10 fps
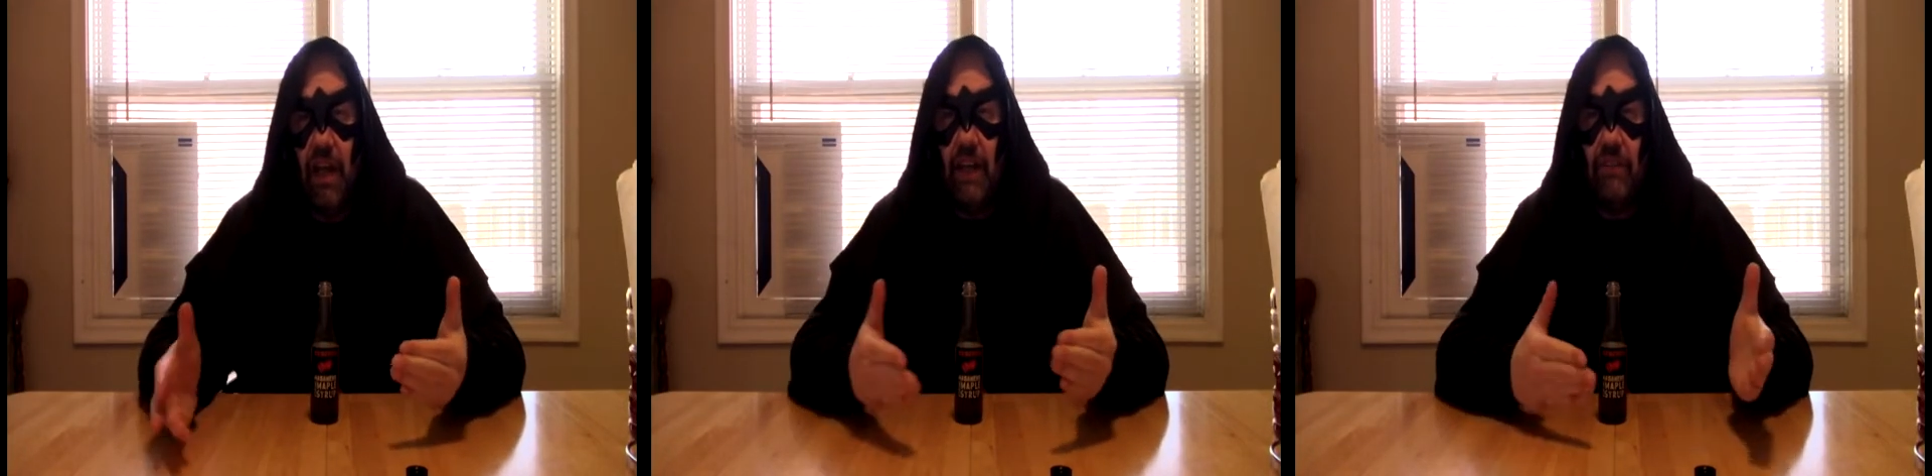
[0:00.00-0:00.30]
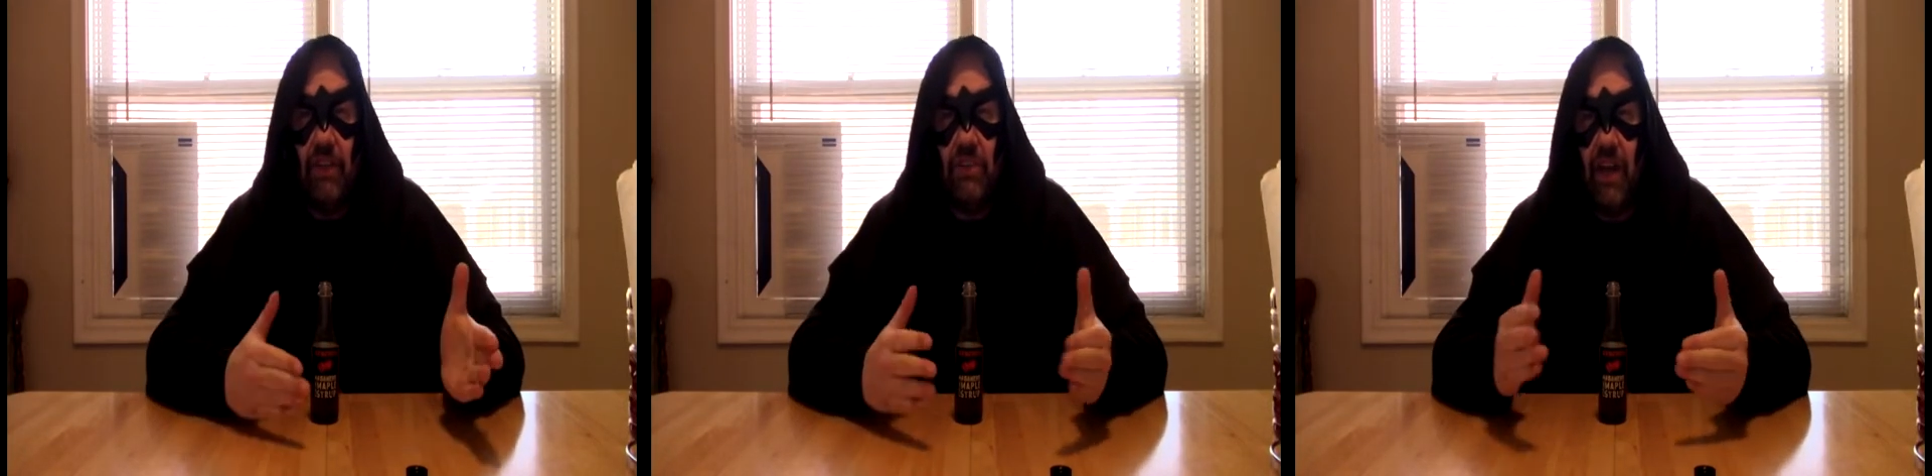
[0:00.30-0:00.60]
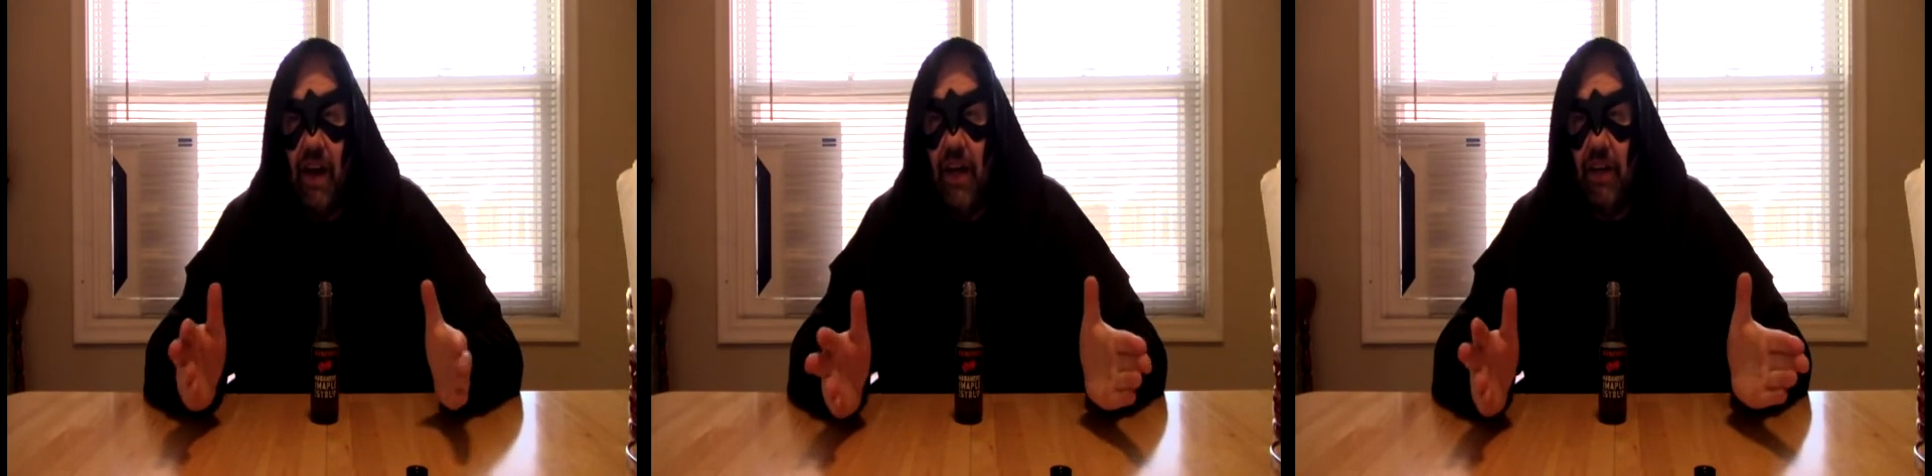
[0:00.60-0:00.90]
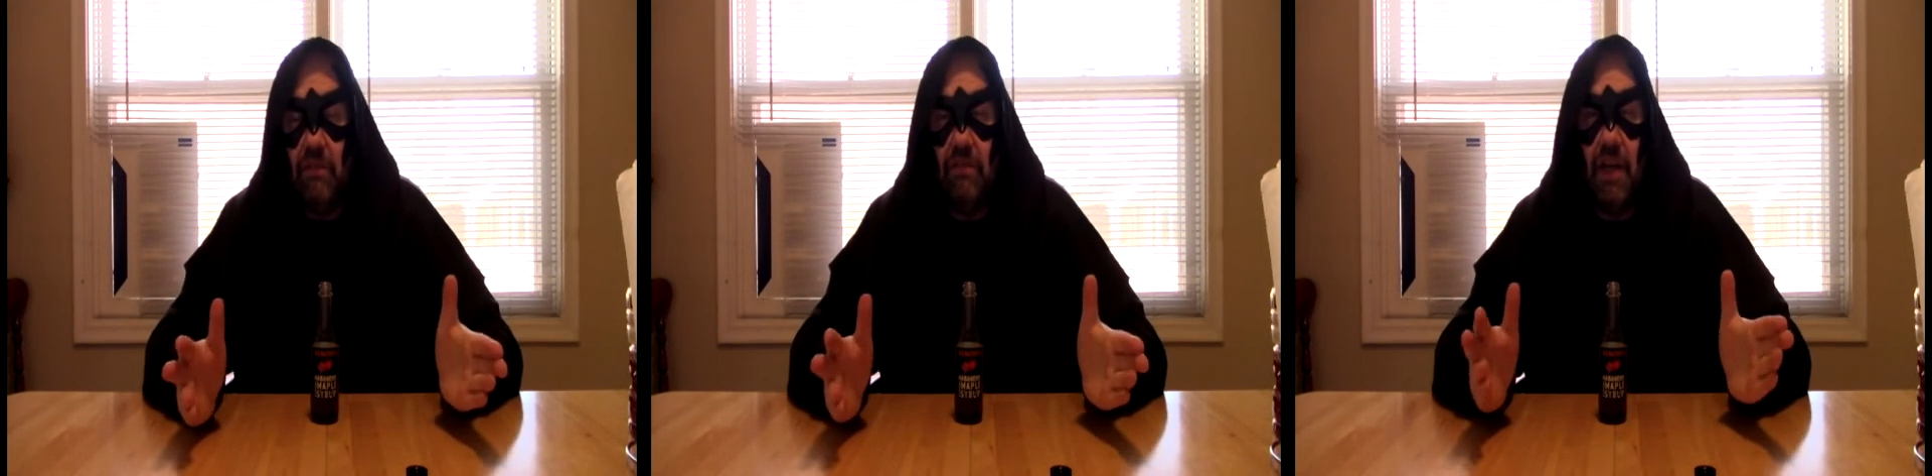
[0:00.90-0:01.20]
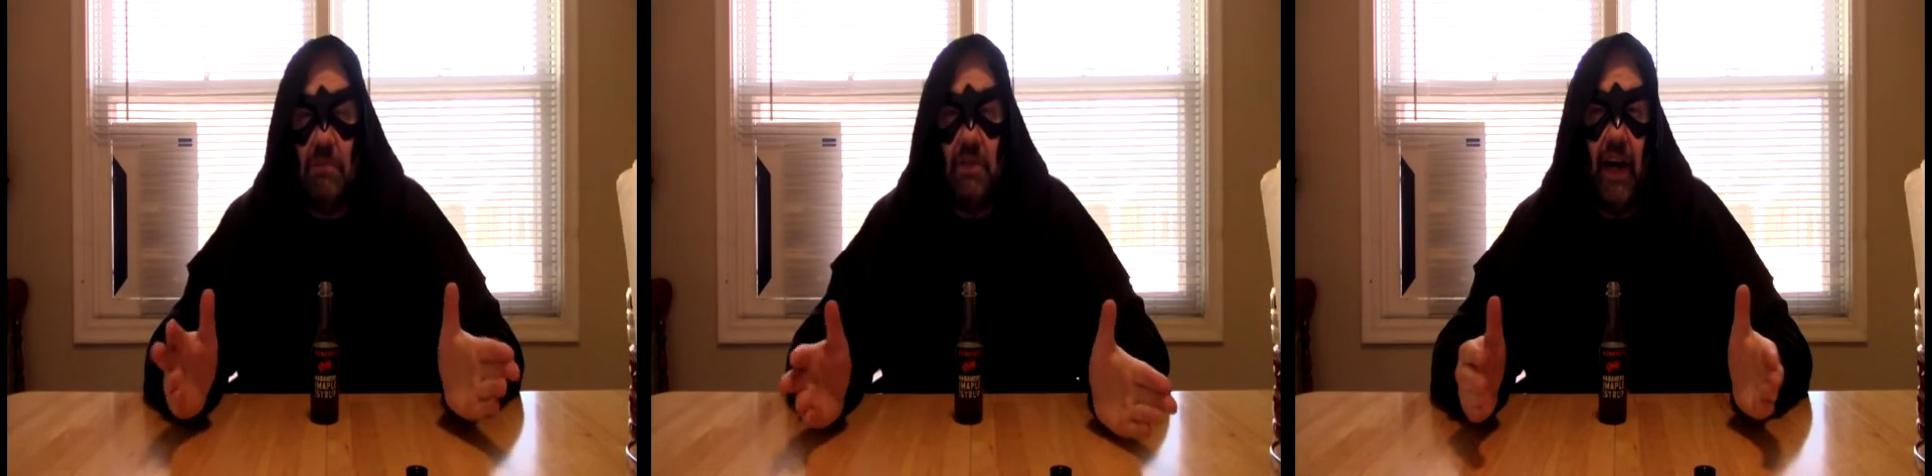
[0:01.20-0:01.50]
If it's there, I don't
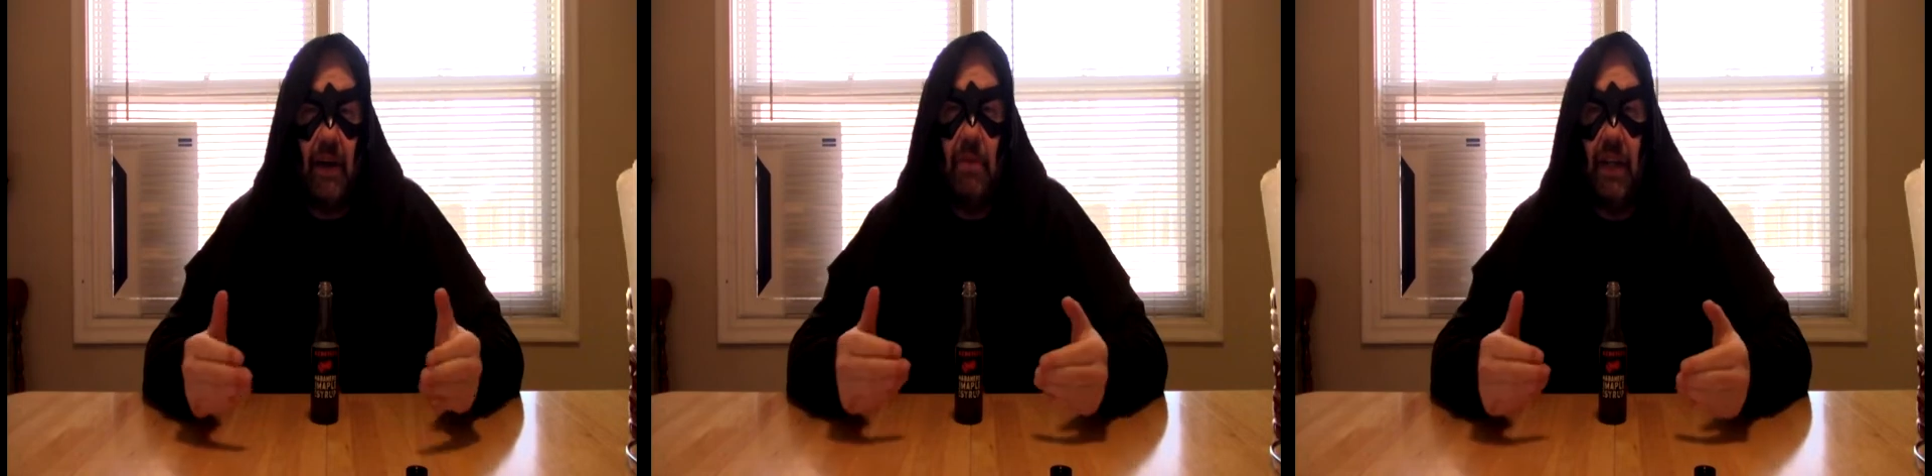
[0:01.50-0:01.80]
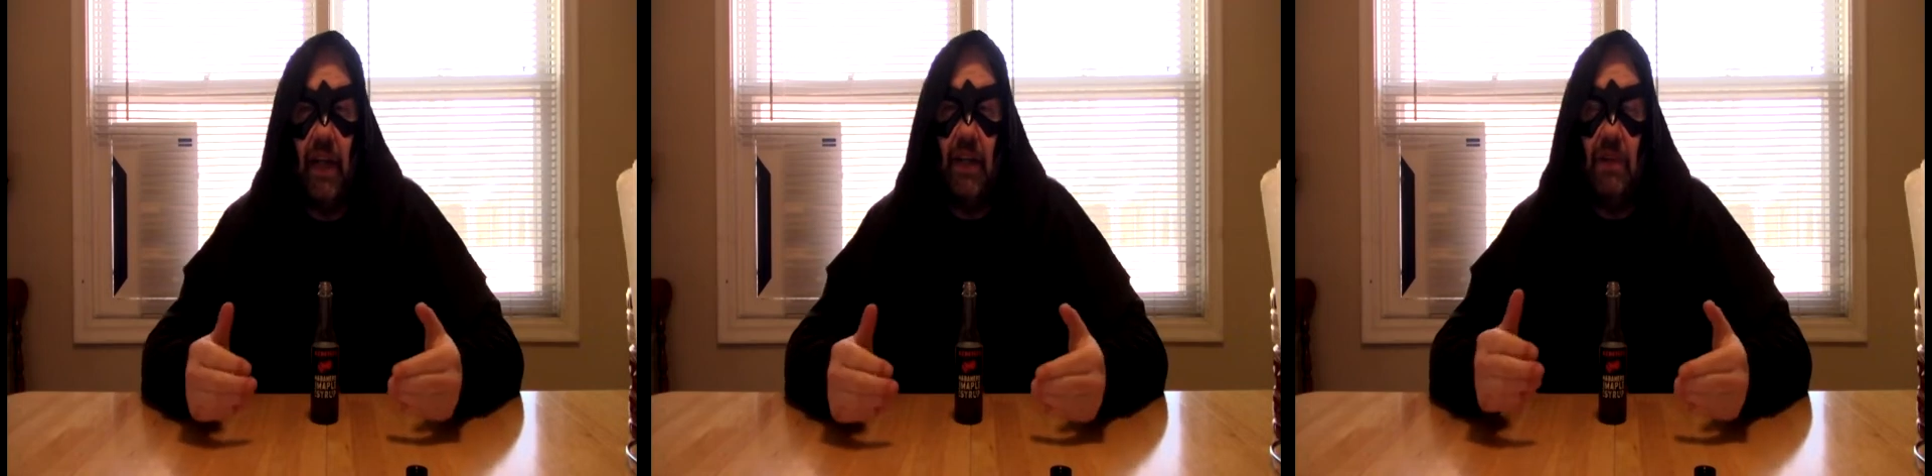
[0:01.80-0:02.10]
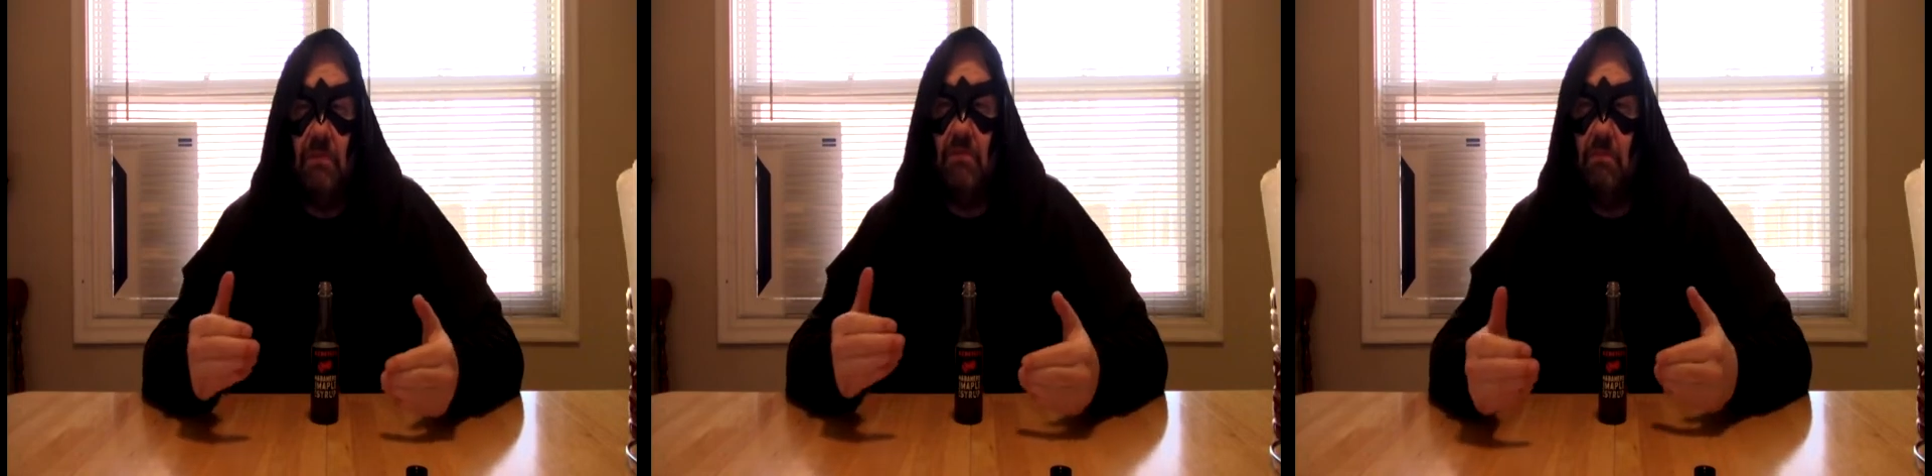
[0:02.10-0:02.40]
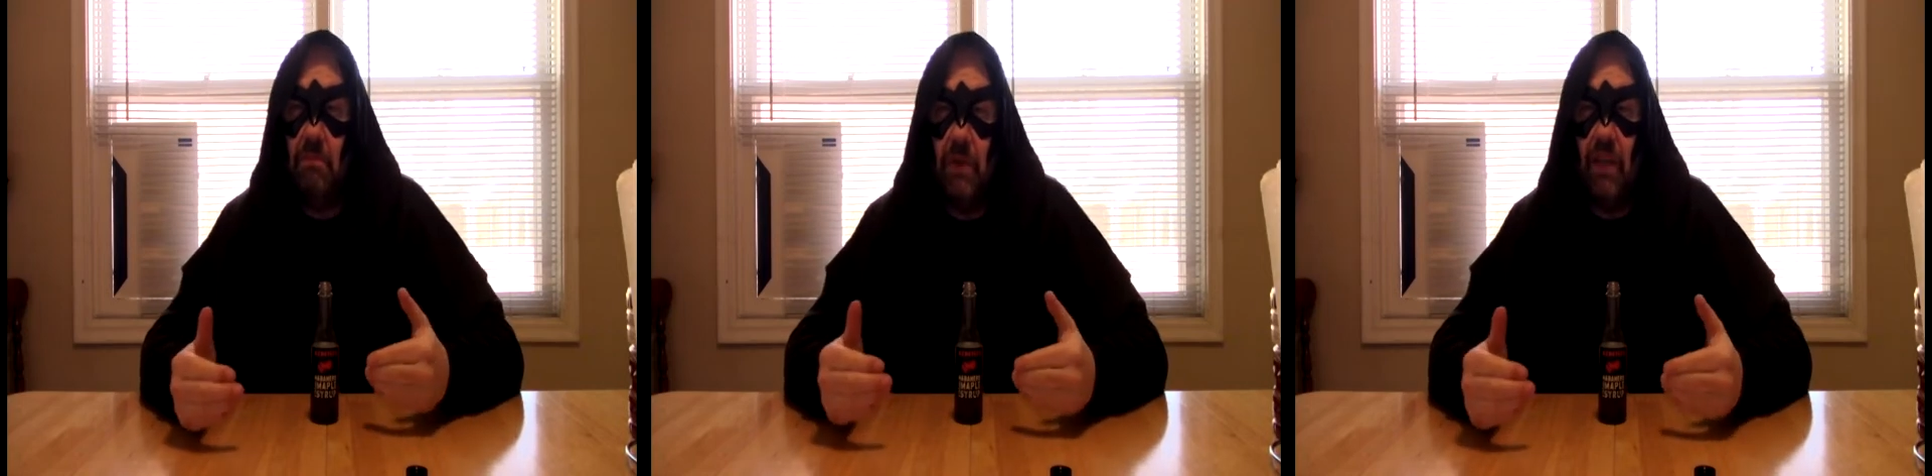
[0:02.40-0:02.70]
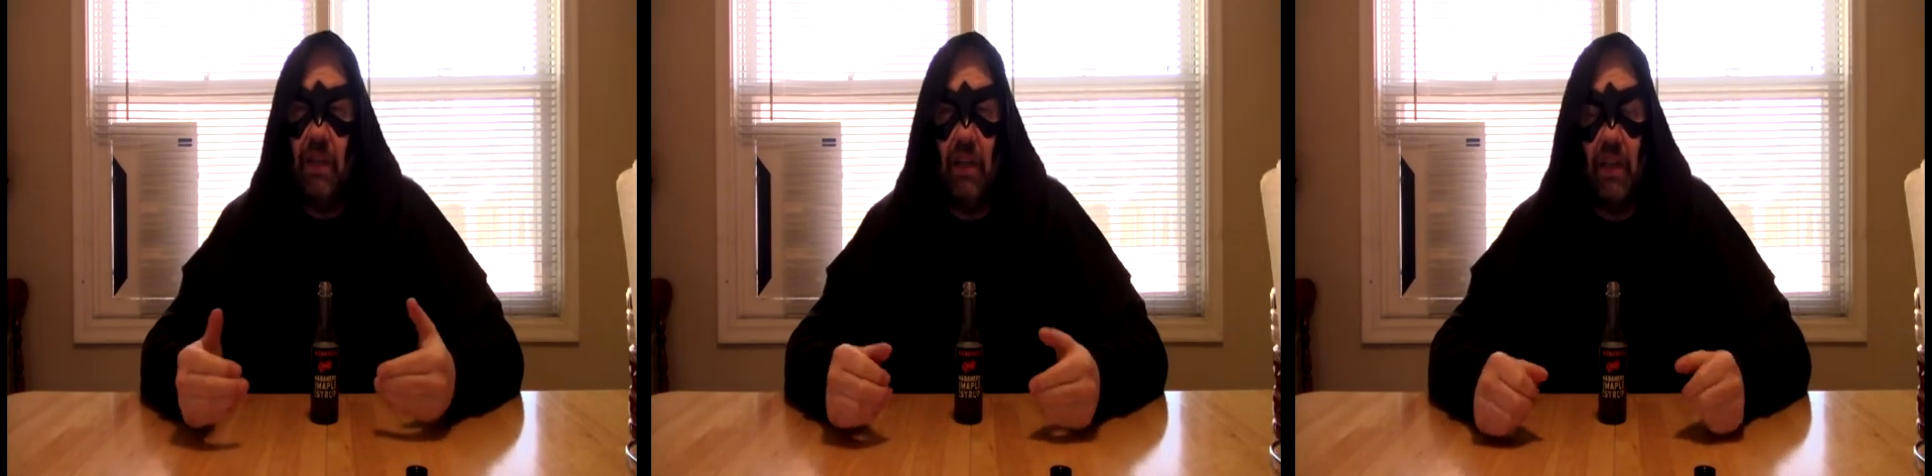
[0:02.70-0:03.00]
object, but I don't put
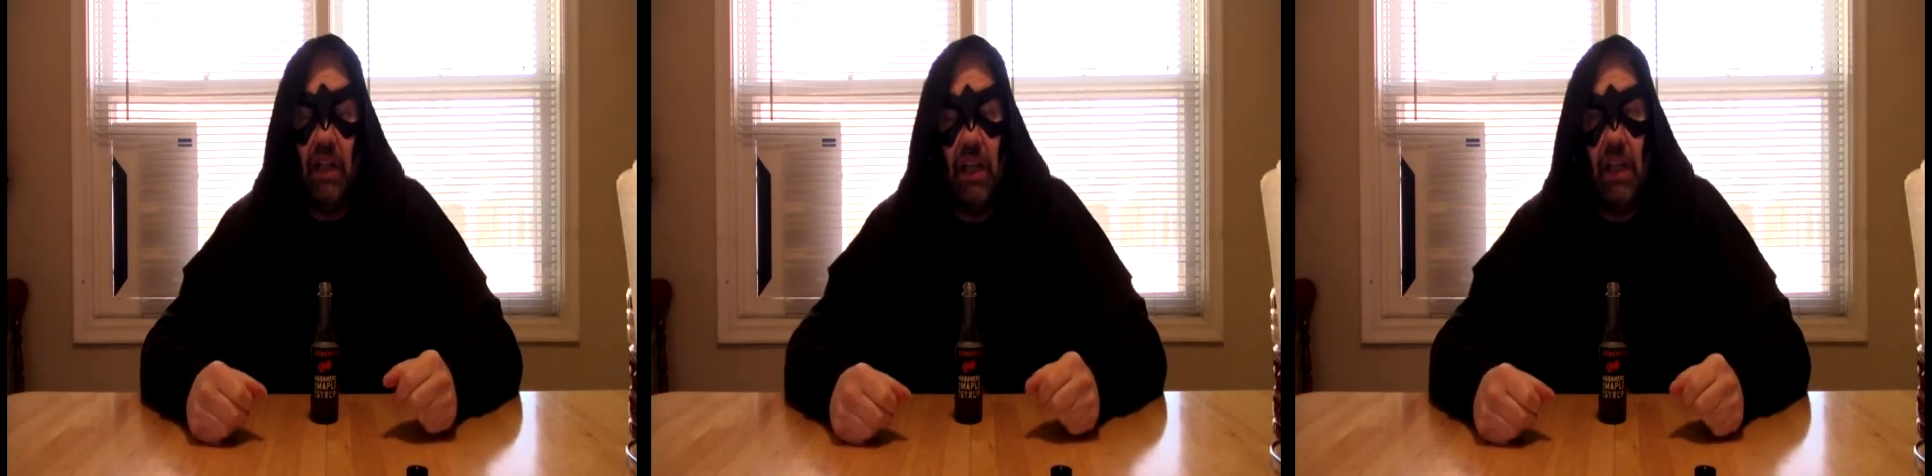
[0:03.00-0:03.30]
it there.